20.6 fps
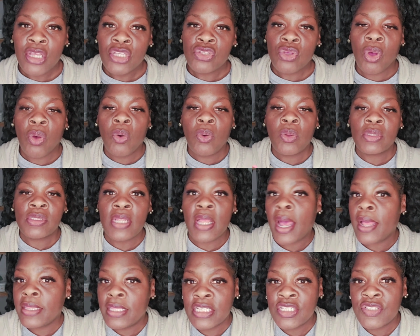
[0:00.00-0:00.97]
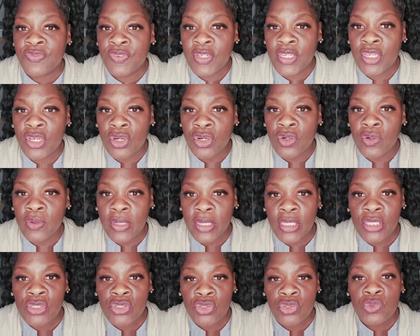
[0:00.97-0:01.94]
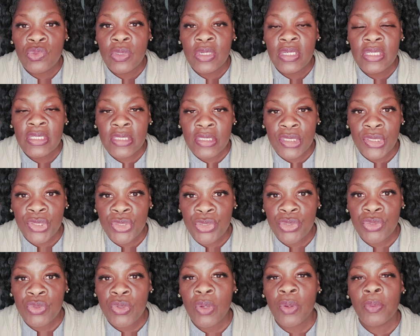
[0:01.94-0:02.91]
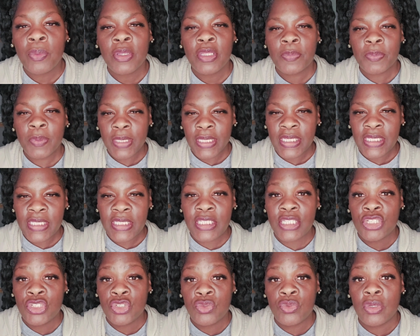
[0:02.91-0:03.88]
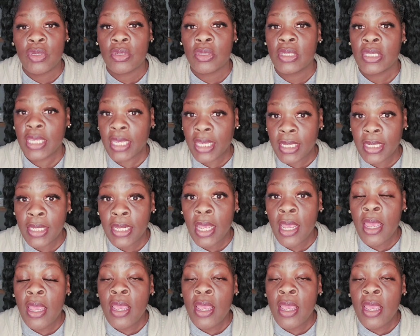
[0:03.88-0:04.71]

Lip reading: So this video is to assist you with places that you can get